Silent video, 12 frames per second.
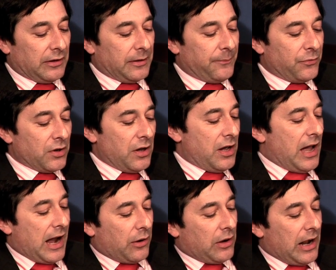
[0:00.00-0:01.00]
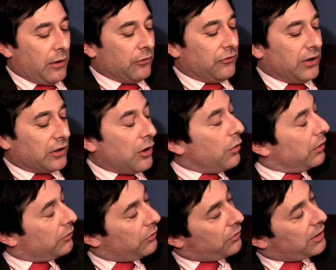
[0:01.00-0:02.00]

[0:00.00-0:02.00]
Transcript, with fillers: Um, how, how is that going? Do you mm.